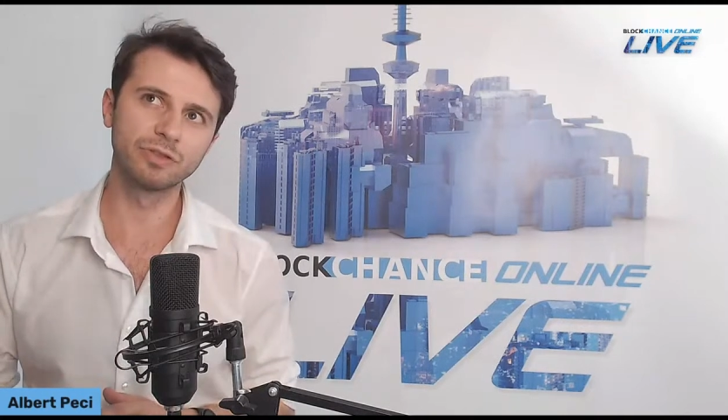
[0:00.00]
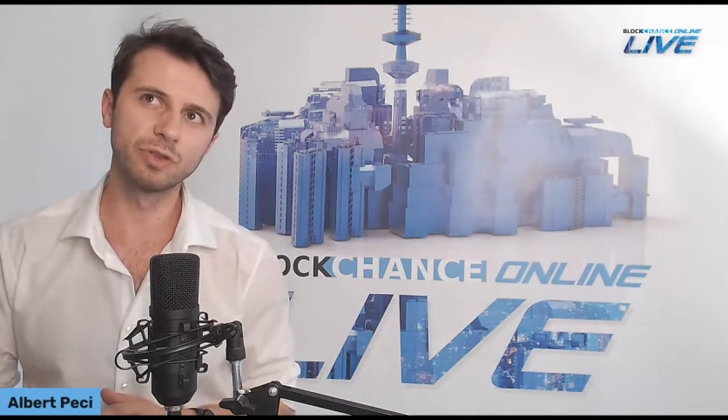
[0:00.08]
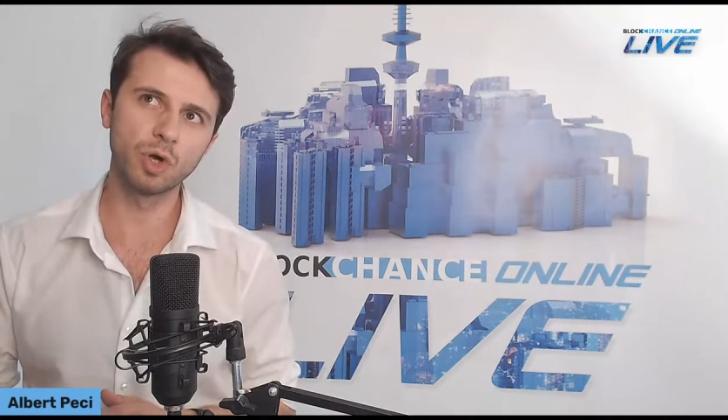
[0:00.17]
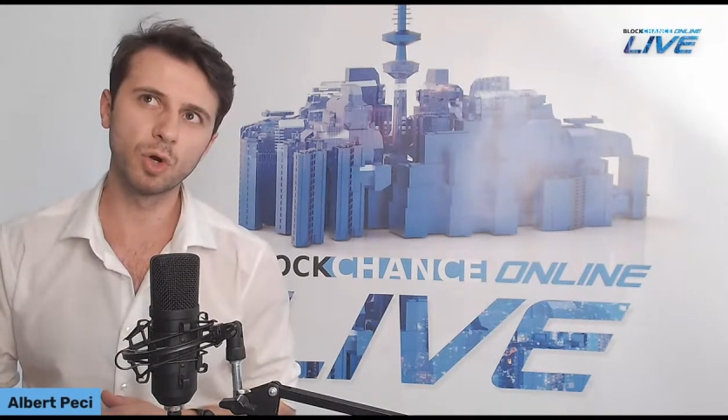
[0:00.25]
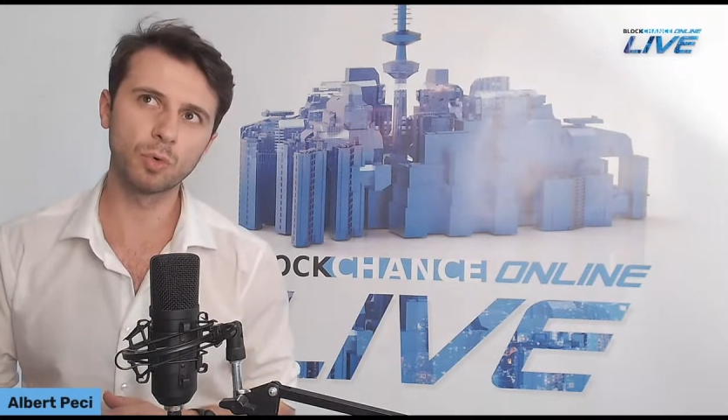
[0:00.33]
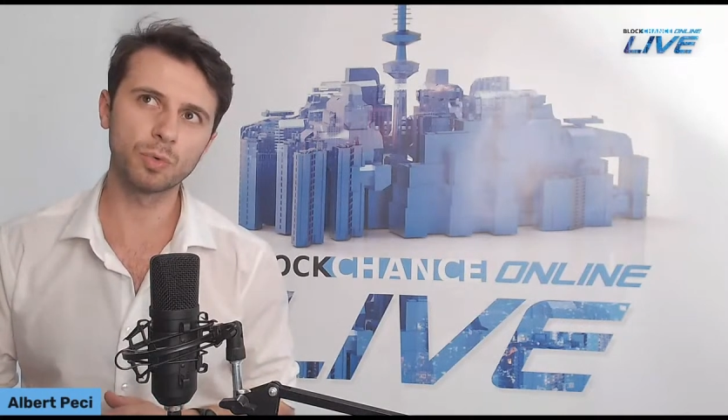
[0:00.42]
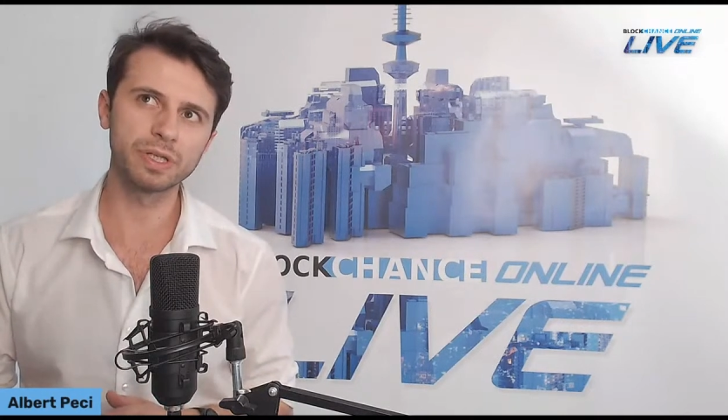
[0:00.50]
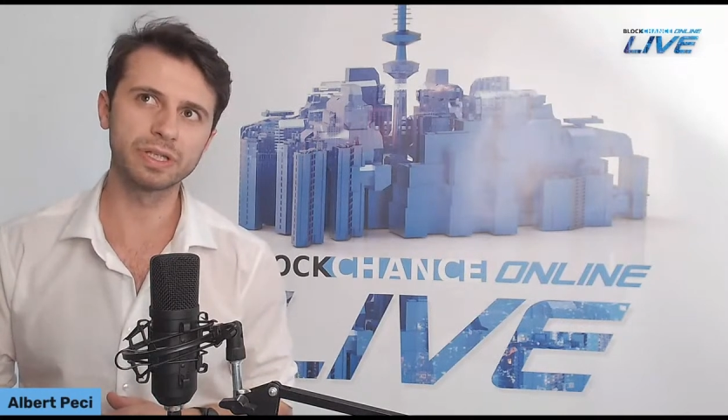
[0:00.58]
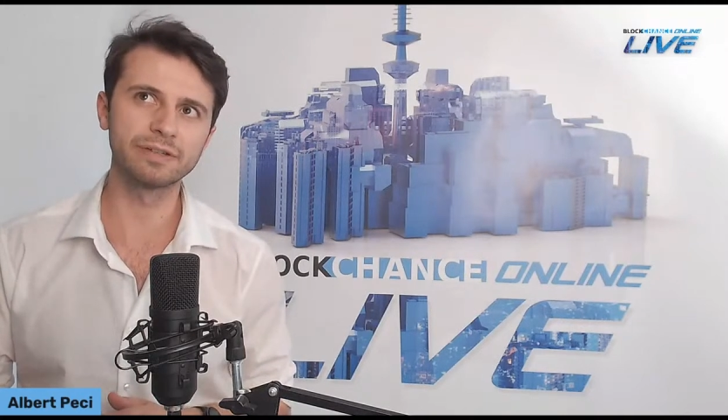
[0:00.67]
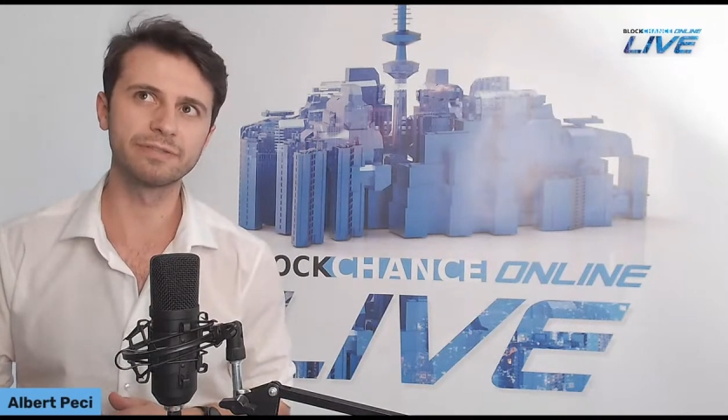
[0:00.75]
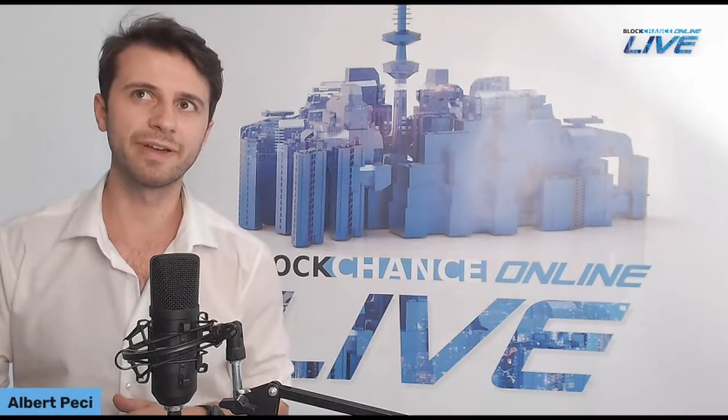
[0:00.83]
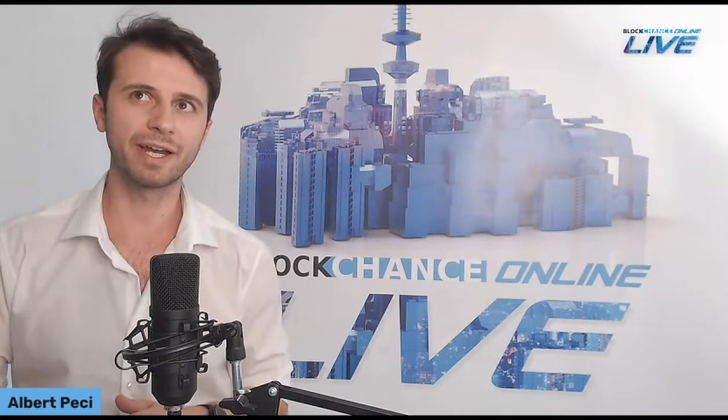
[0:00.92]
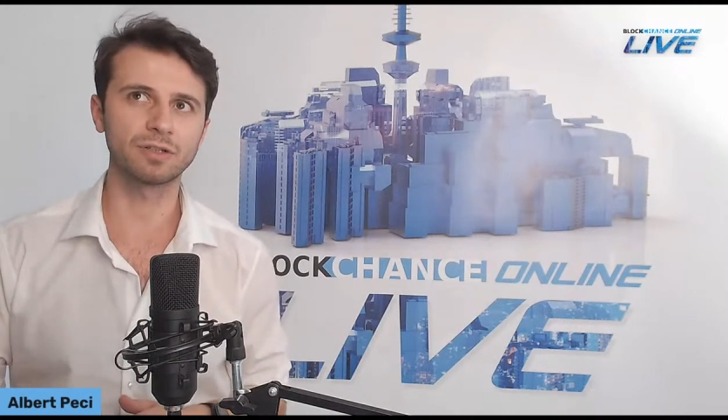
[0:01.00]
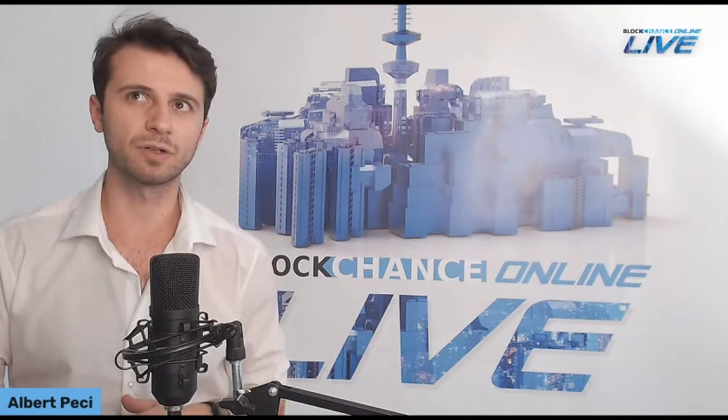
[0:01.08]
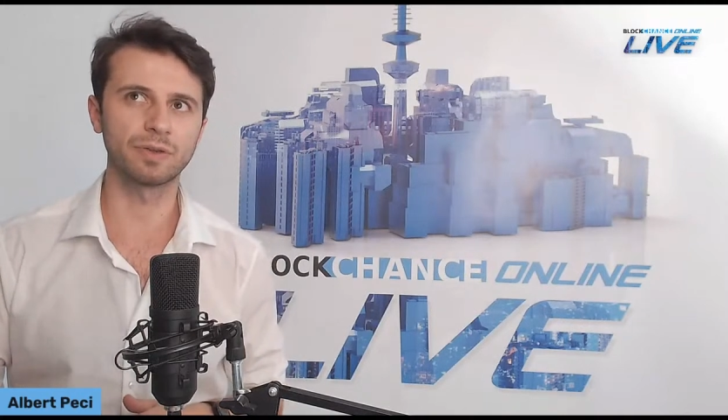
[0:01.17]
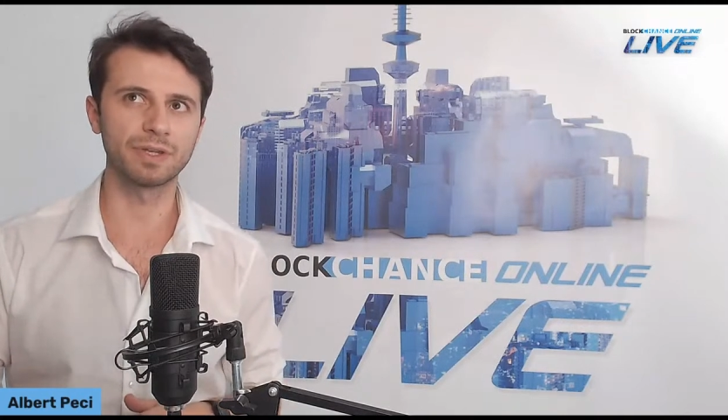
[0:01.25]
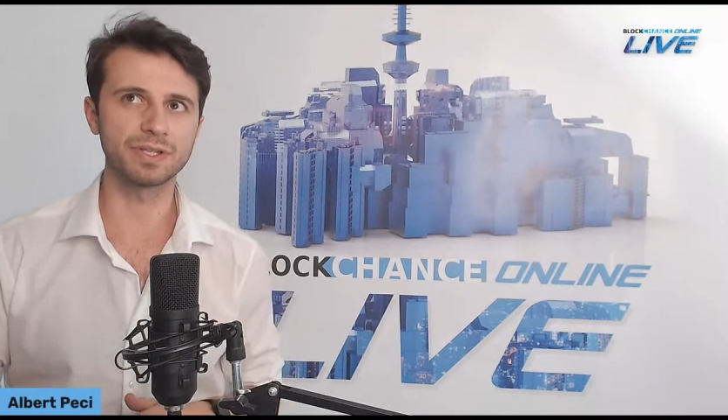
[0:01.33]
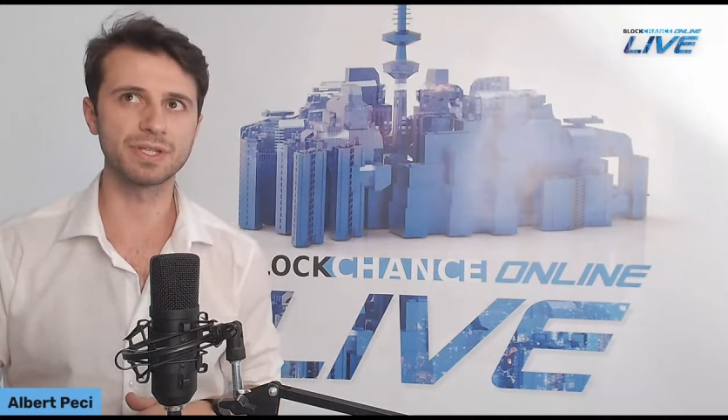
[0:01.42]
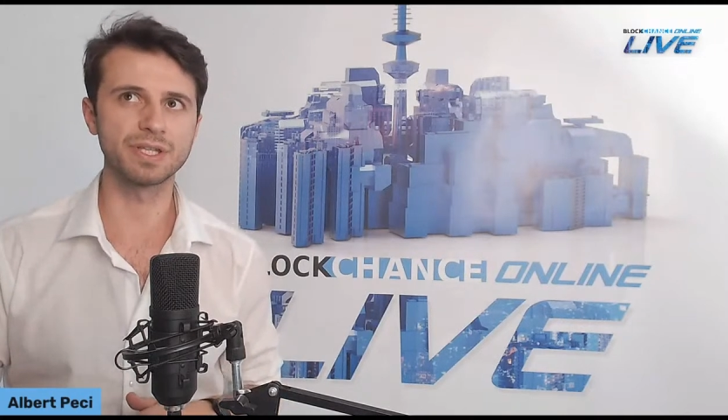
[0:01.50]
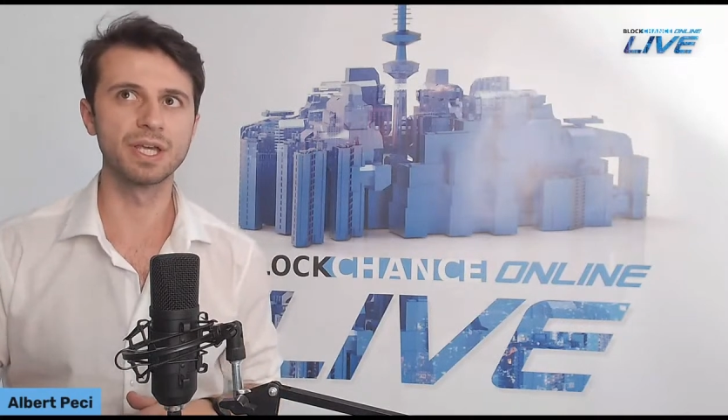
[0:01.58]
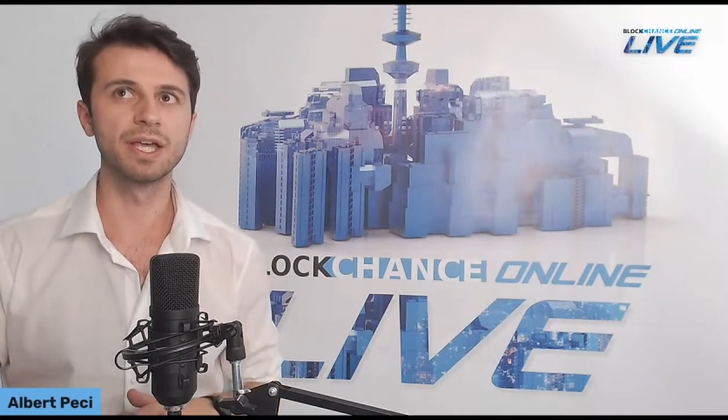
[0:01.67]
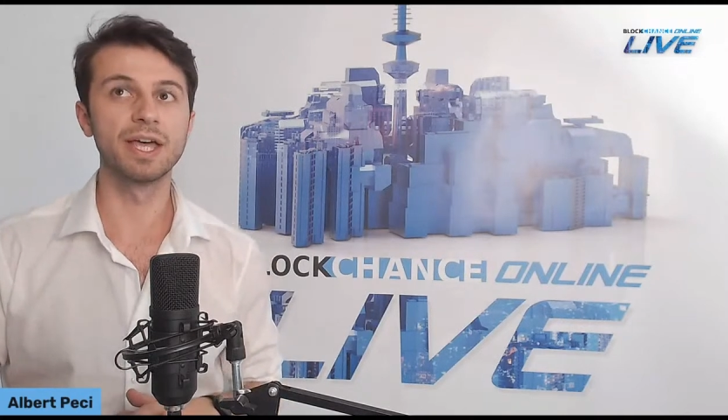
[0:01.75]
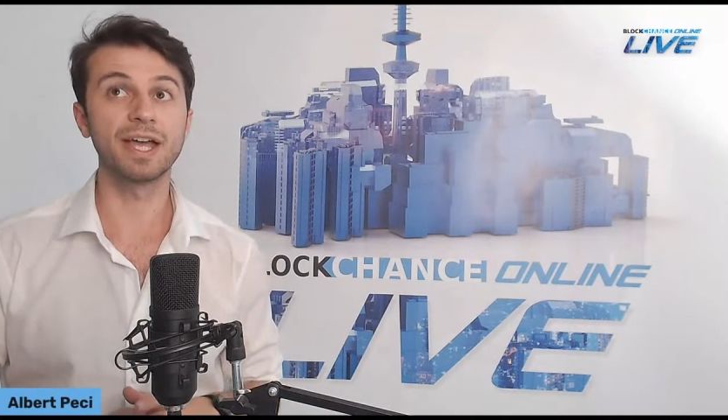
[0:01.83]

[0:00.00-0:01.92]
no real effect on this,